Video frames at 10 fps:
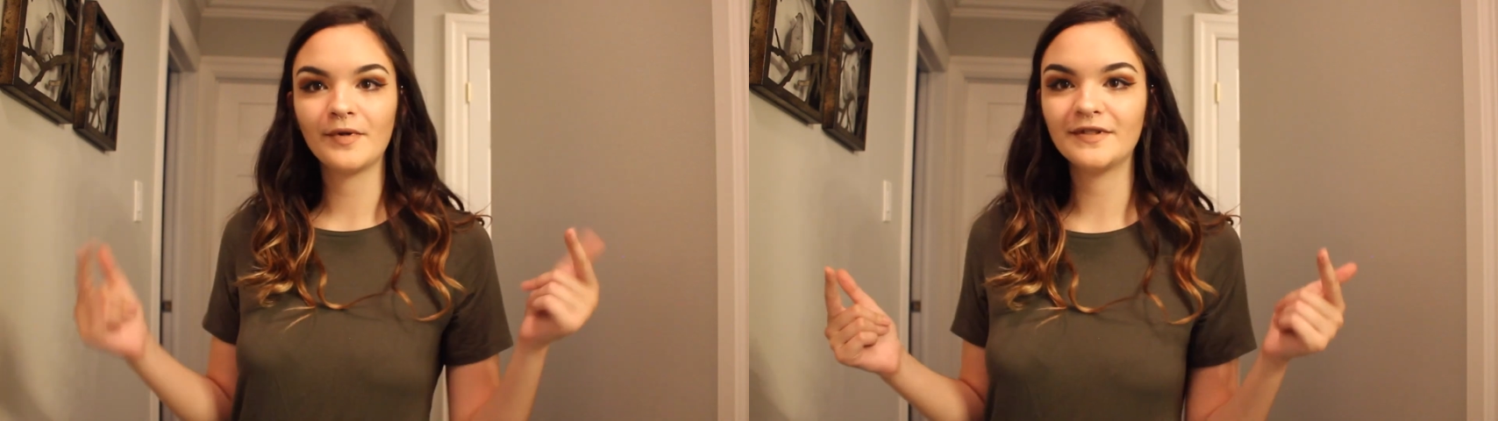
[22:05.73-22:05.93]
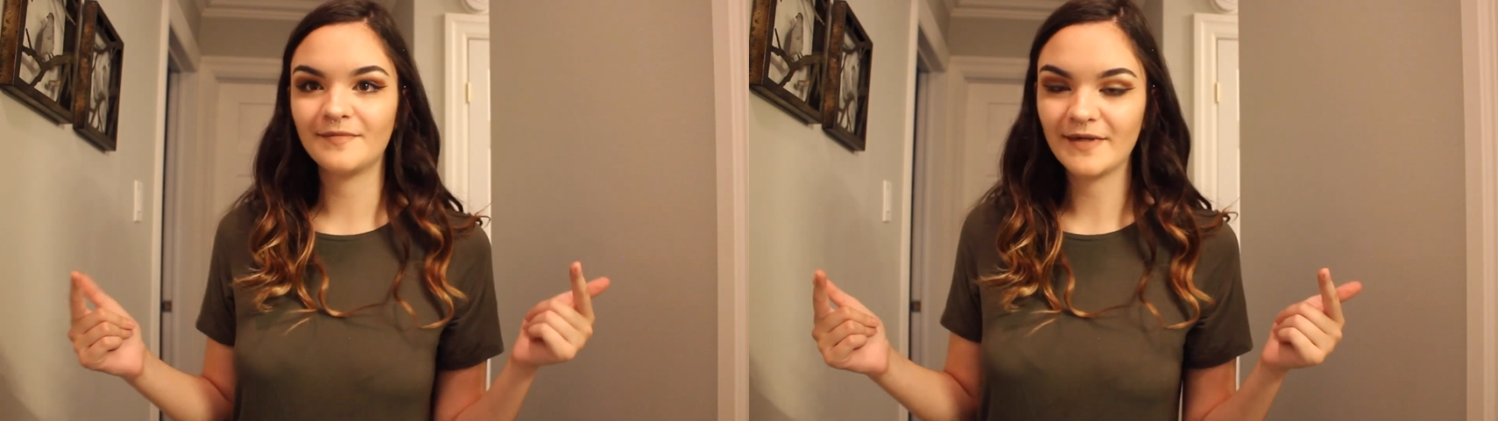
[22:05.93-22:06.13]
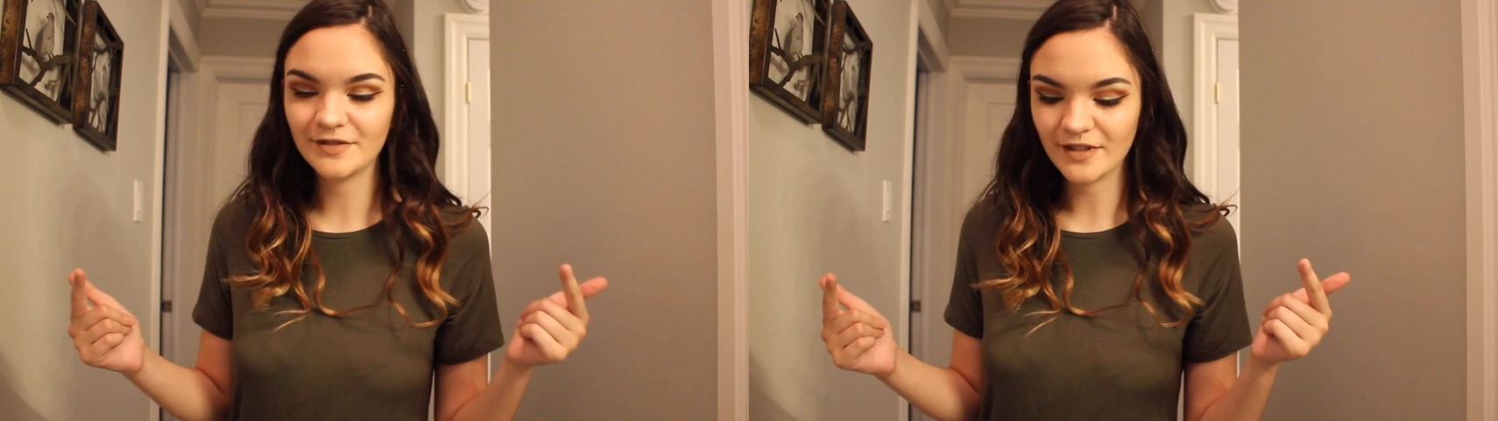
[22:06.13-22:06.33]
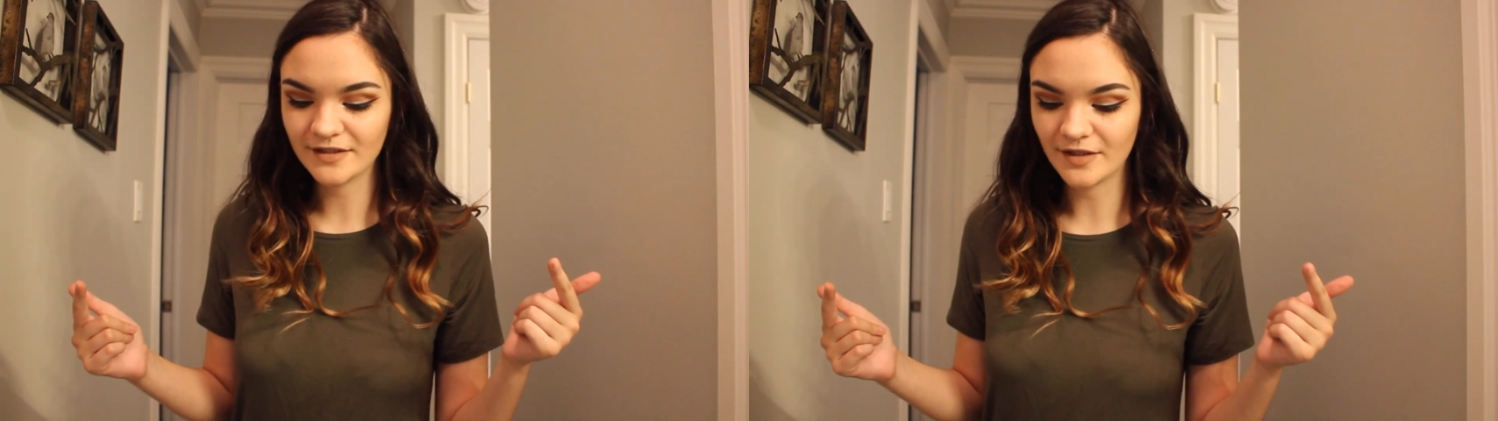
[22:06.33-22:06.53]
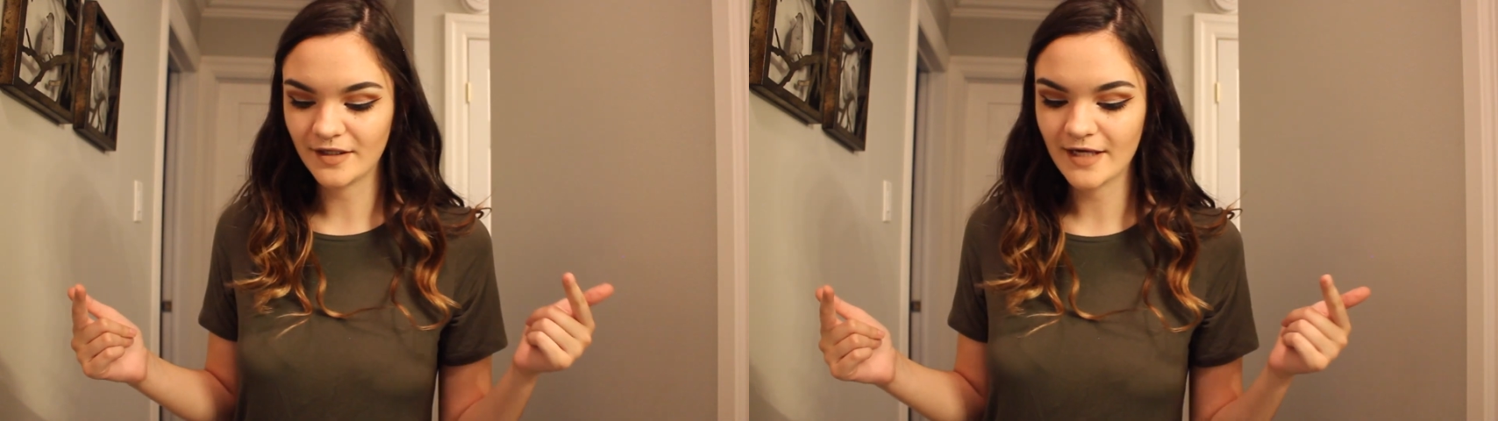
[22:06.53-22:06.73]
put my
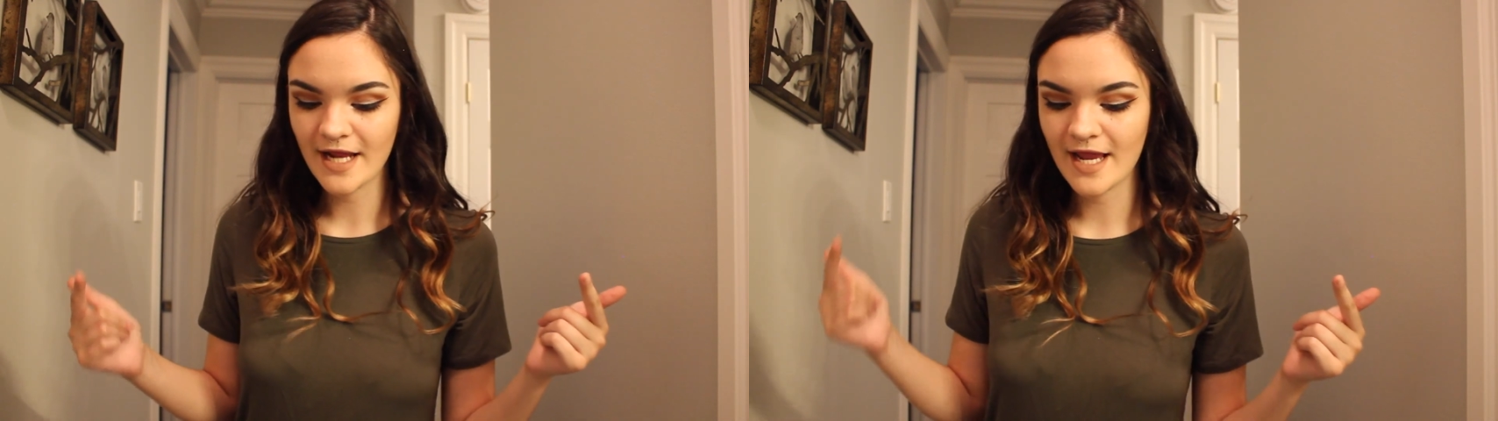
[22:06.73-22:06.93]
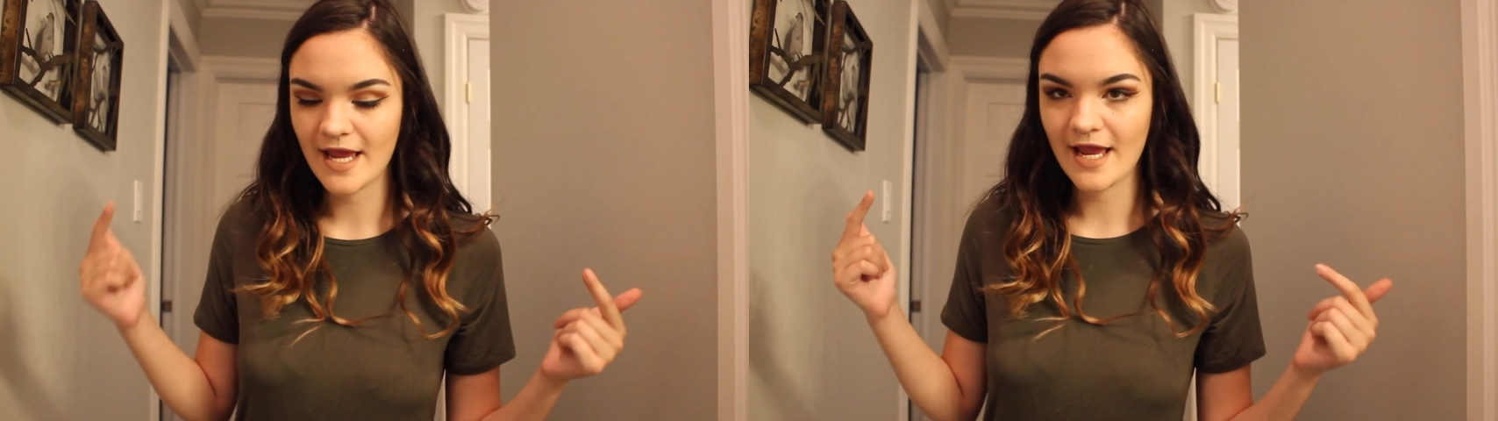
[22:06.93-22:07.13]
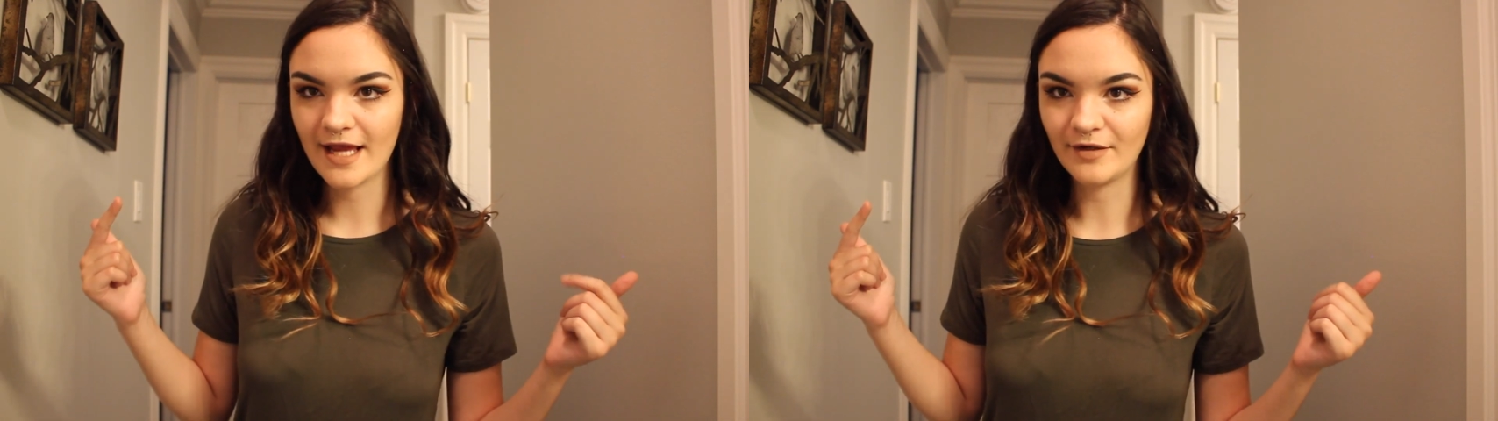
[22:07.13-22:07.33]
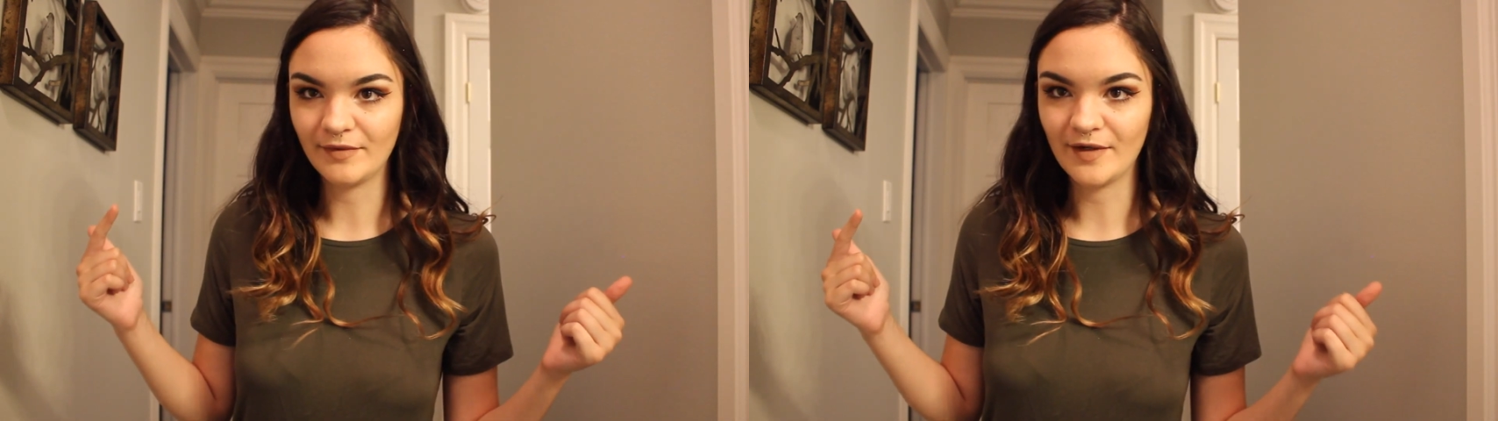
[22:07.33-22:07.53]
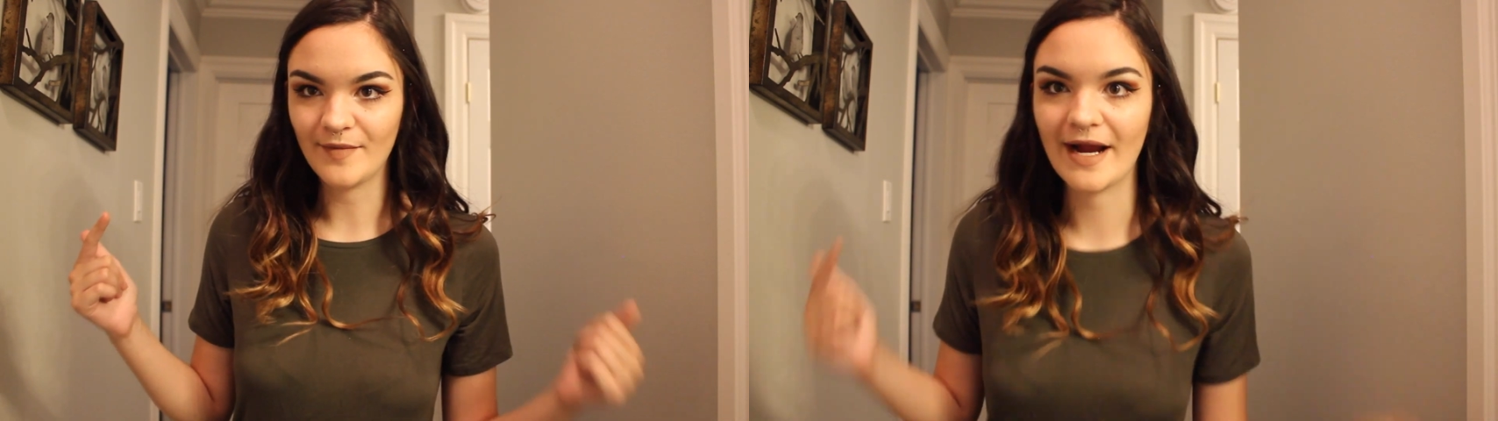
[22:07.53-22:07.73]
dress on and
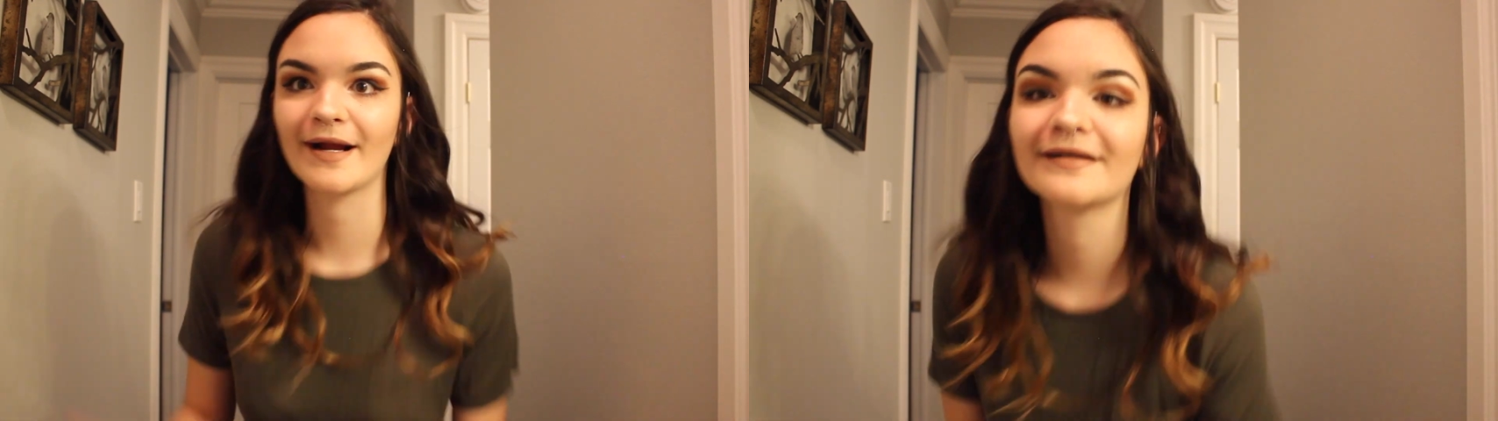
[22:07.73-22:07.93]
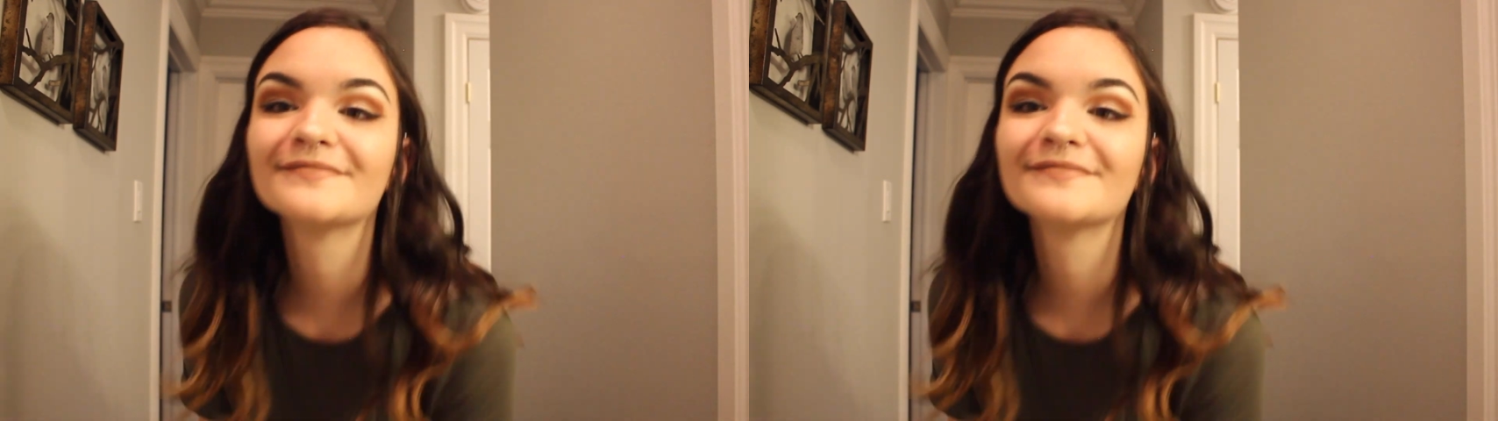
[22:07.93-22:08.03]
we are back.